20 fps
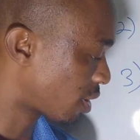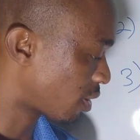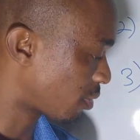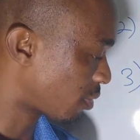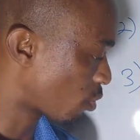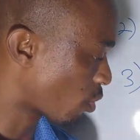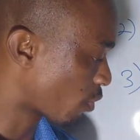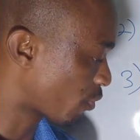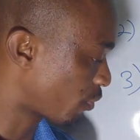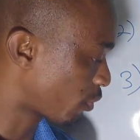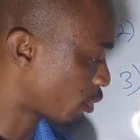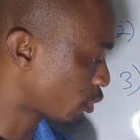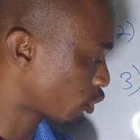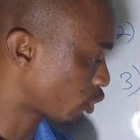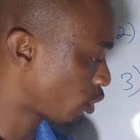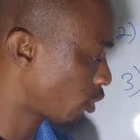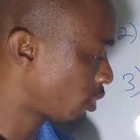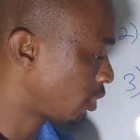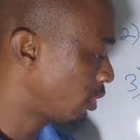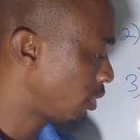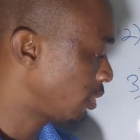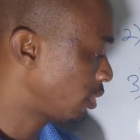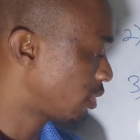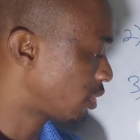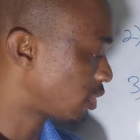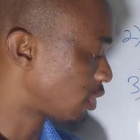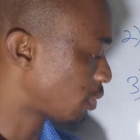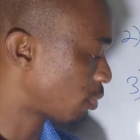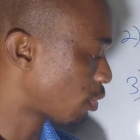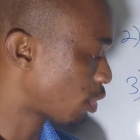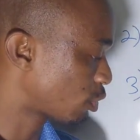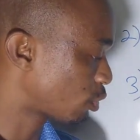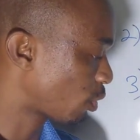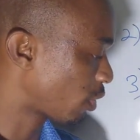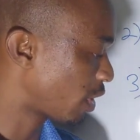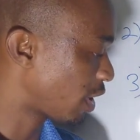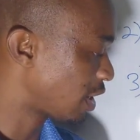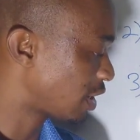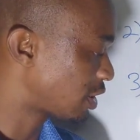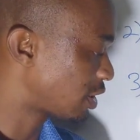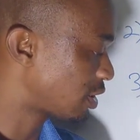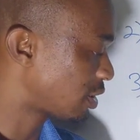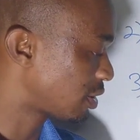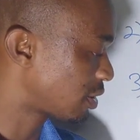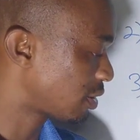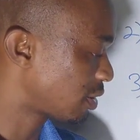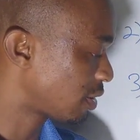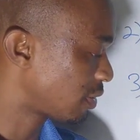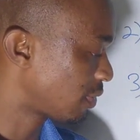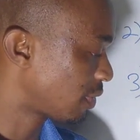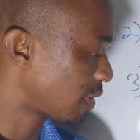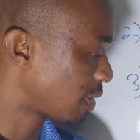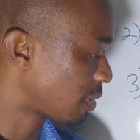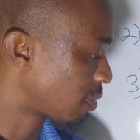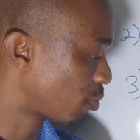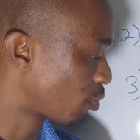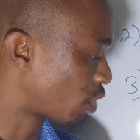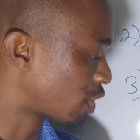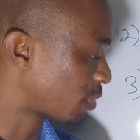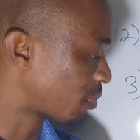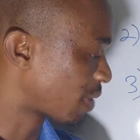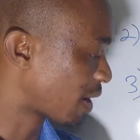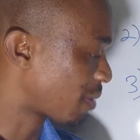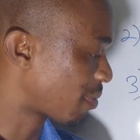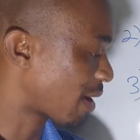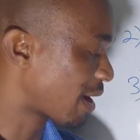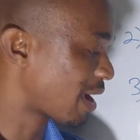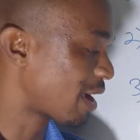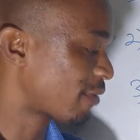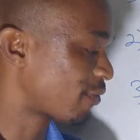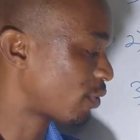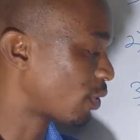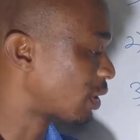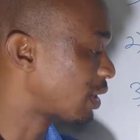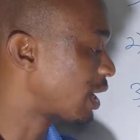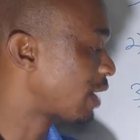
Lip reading: work function, is equal to H multiplied by F naught.